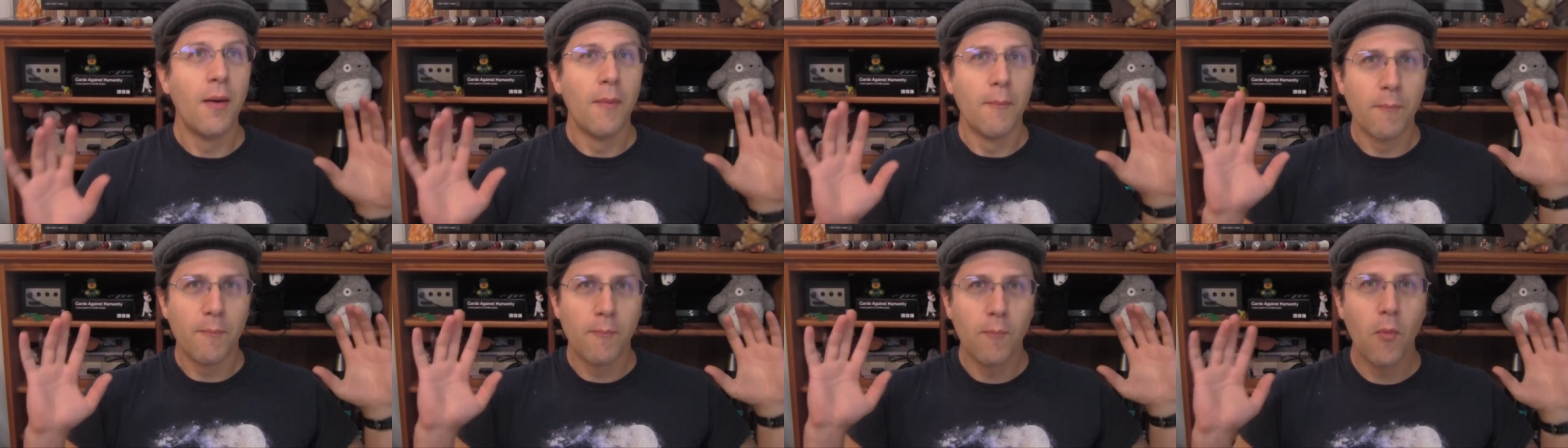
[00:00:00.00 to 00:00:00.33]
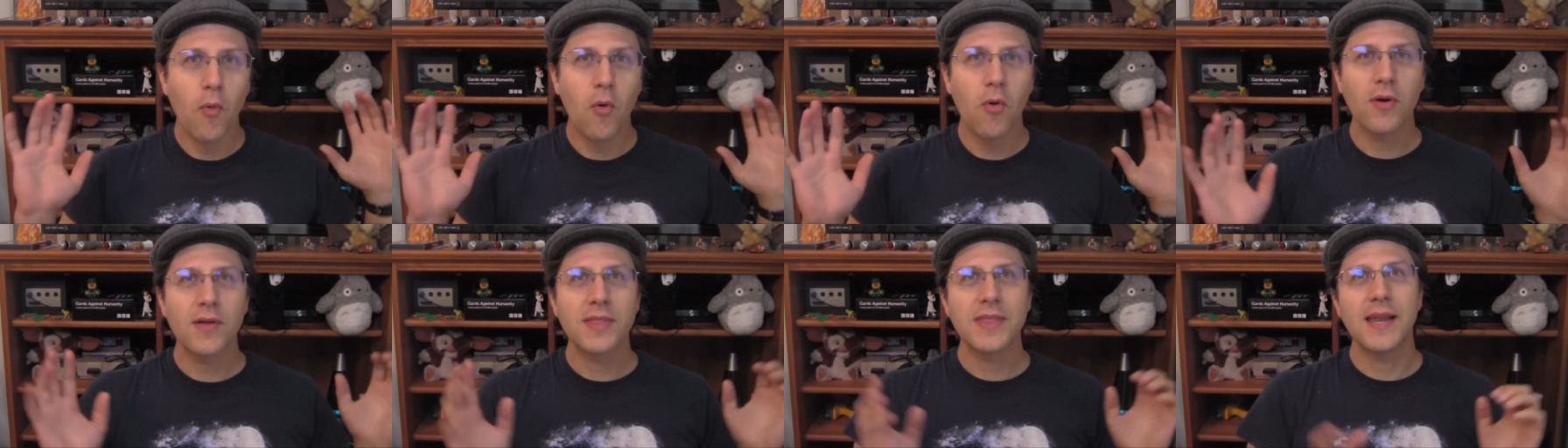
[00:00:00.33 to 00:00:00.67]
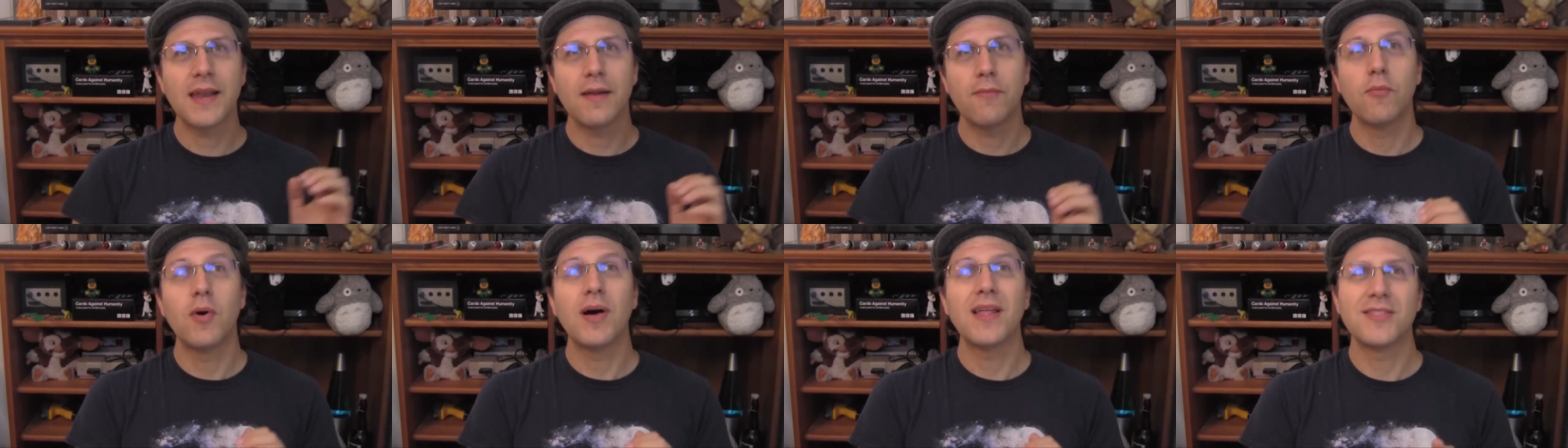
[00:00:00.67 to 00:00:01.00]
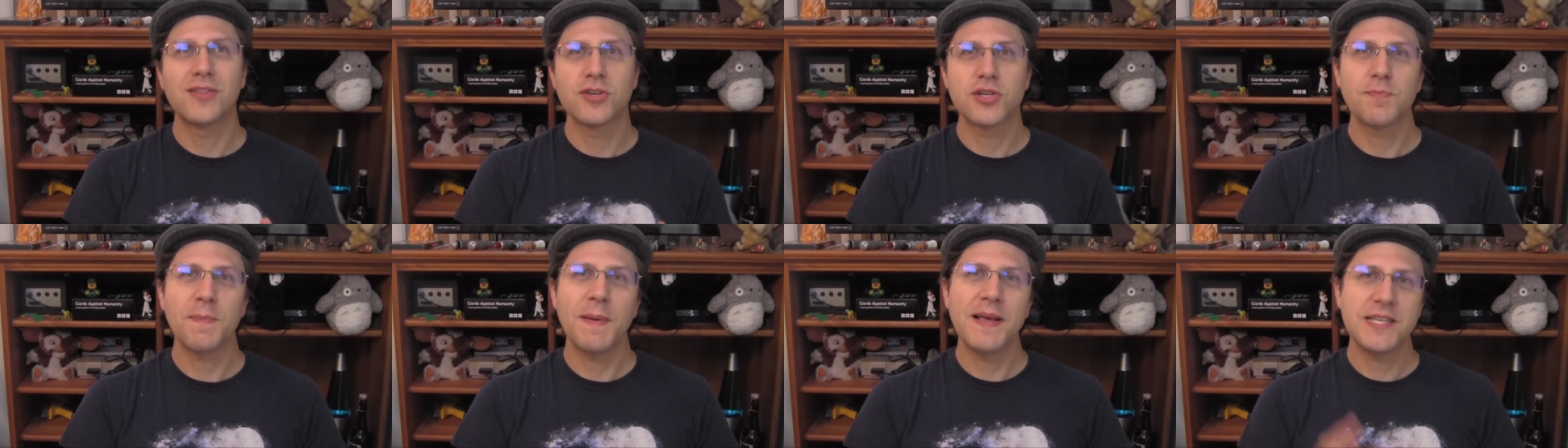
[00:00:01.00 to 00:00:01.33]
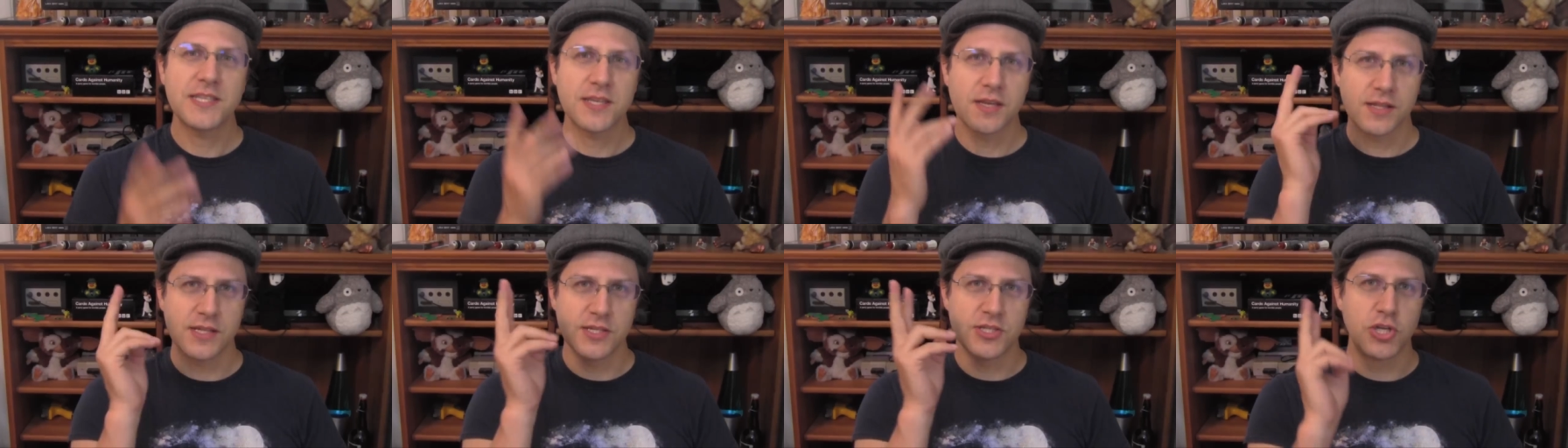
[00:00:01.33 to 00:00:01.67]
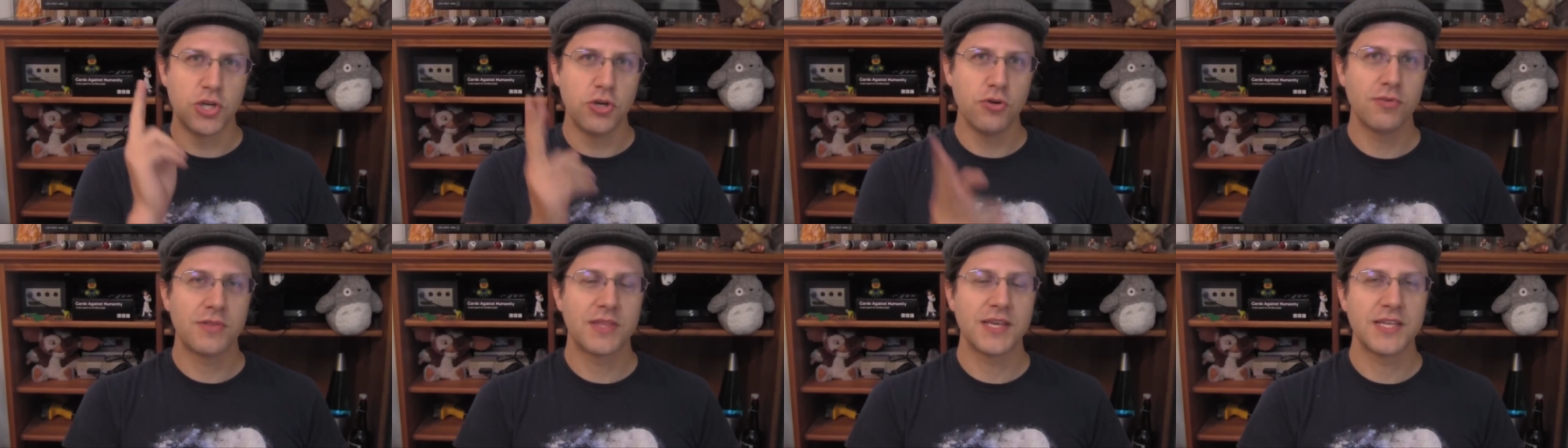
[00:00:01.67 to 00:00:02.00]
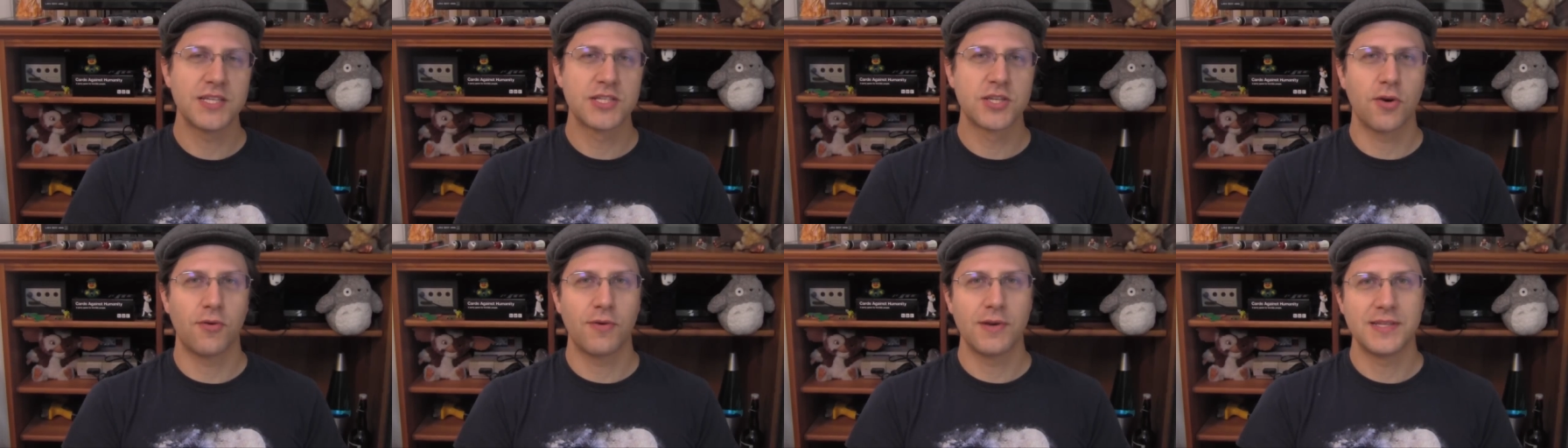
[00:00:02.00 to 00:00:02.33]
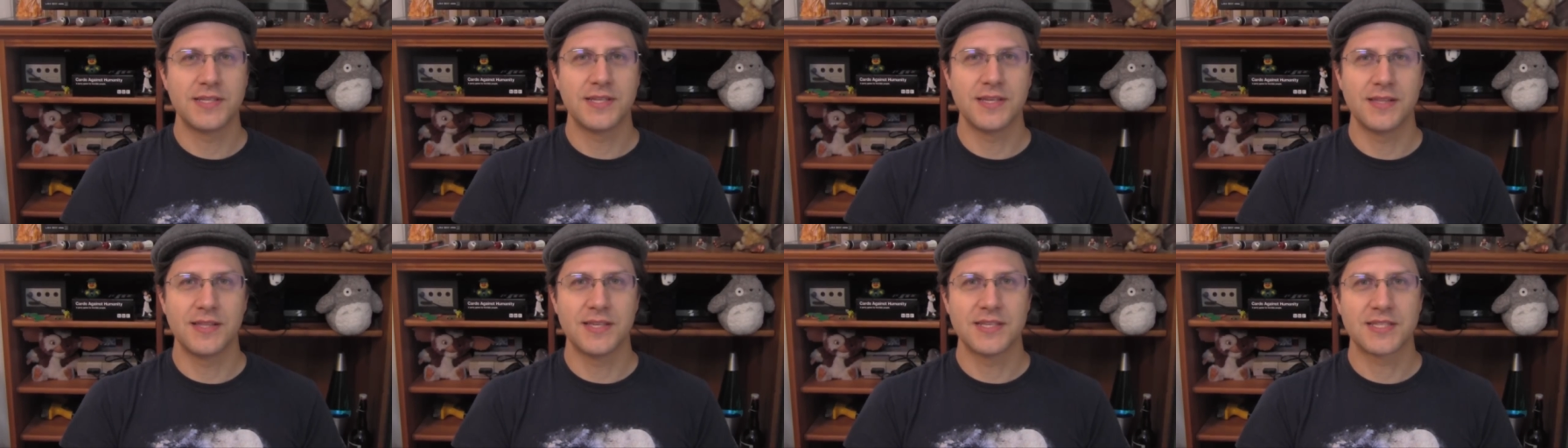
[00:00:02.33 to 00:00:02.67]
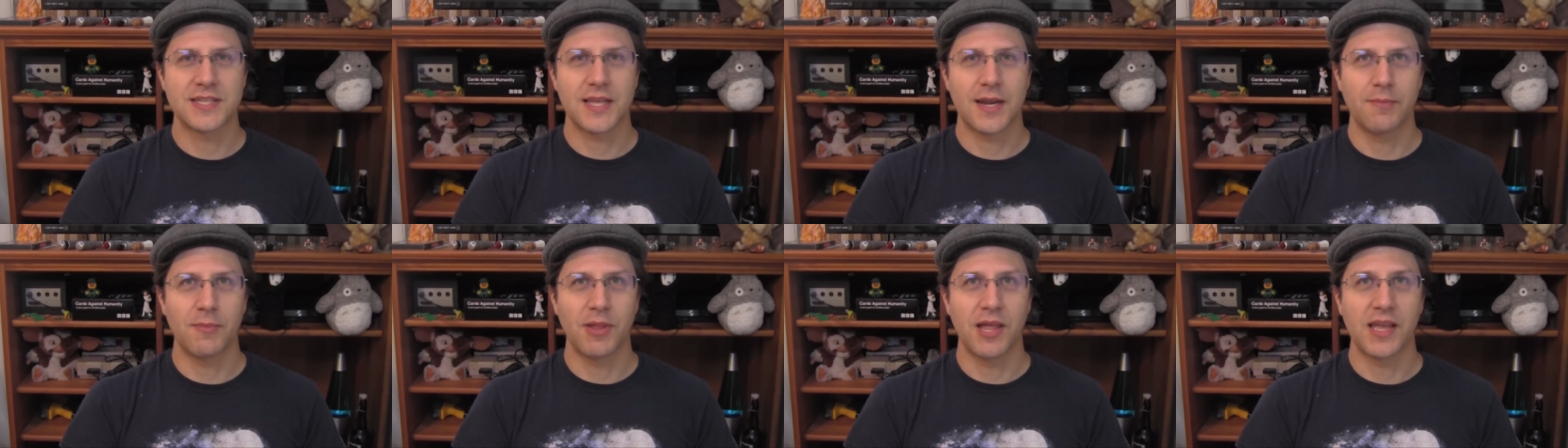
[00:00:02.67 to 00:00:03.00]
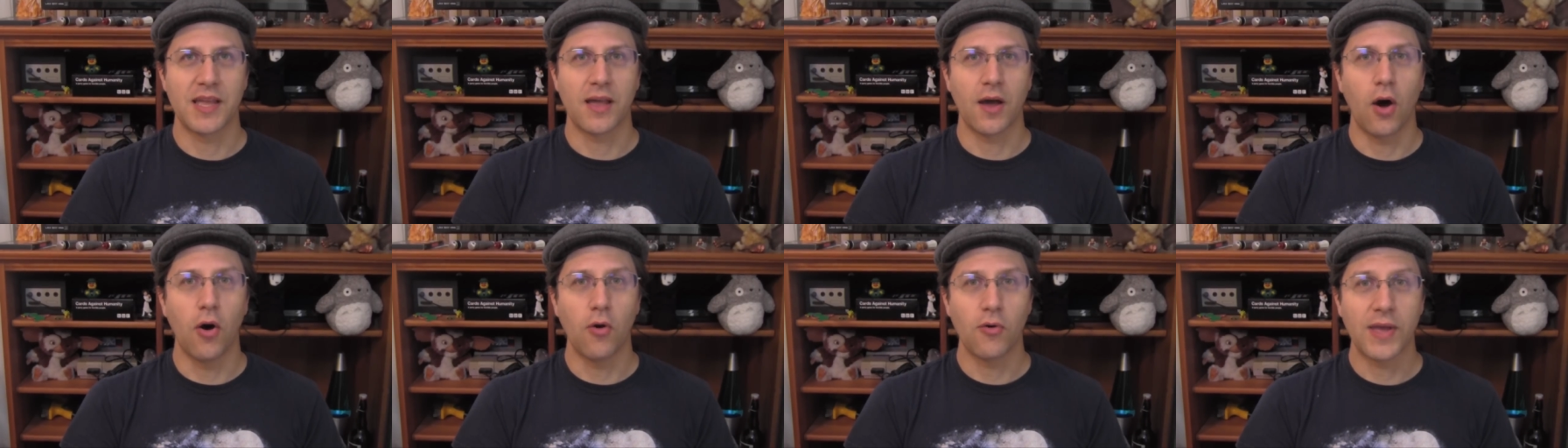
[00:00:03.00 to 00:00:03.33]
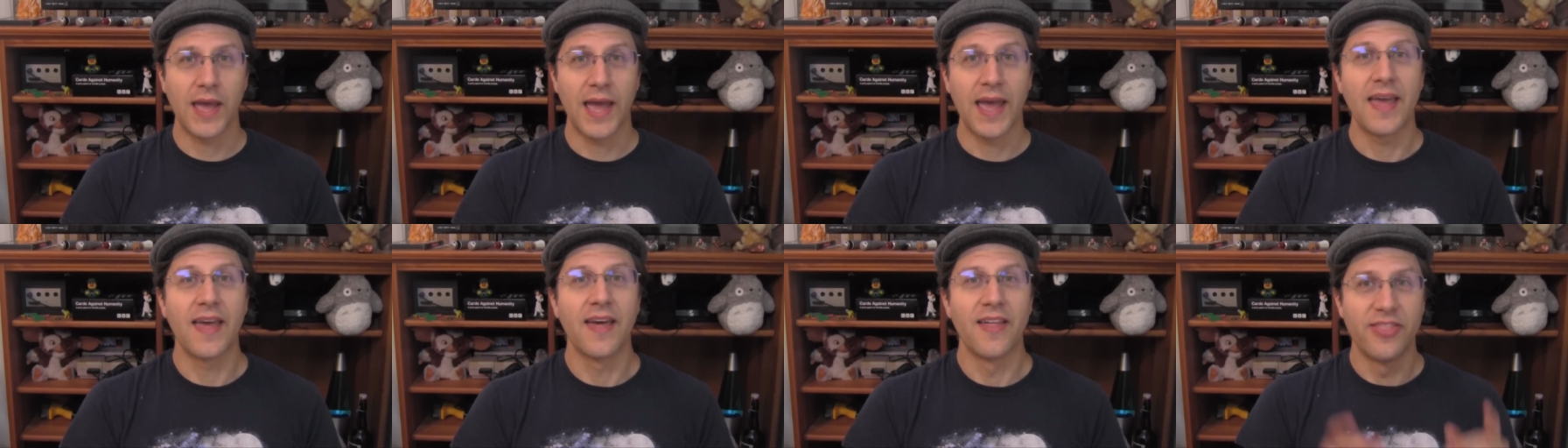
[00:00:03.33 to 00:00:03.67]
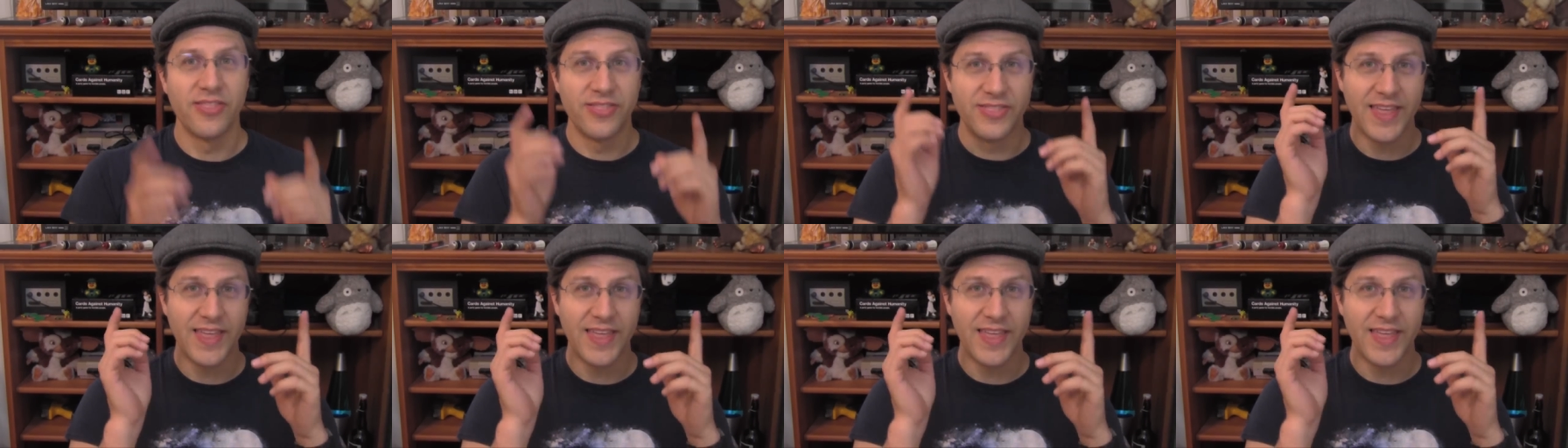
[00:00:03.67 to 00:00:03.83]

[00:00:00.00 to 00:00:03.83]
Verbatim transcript: more than, well, there's basically two things going to this that I'm like, okay,